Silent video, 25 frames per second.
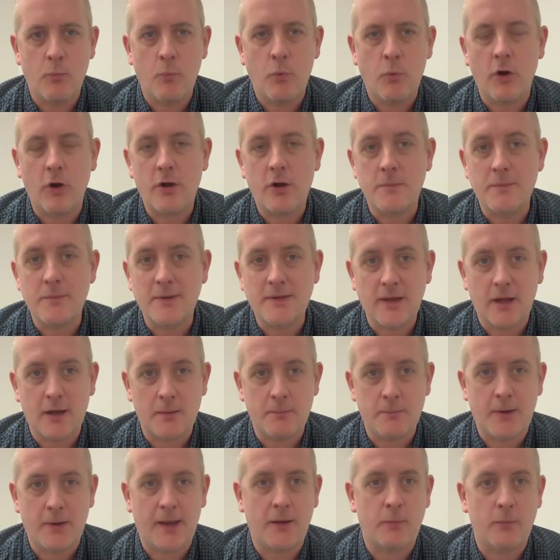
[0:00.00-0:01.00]
What can be
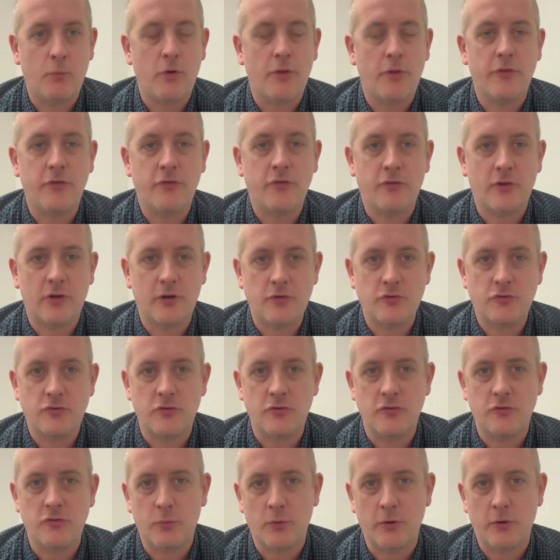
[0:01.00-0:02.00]
done about it? What are the
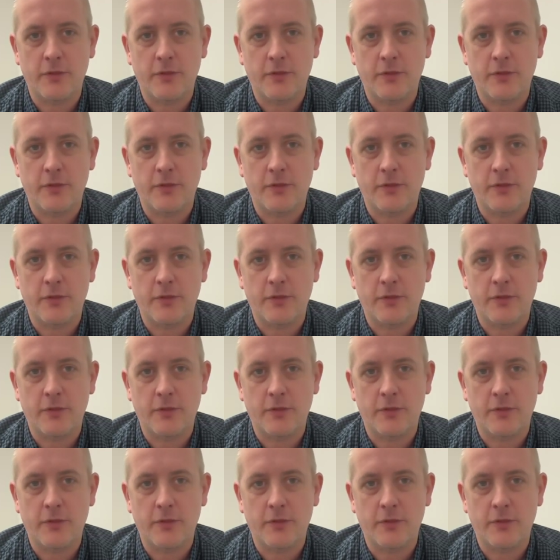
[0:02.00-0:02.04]
solutions?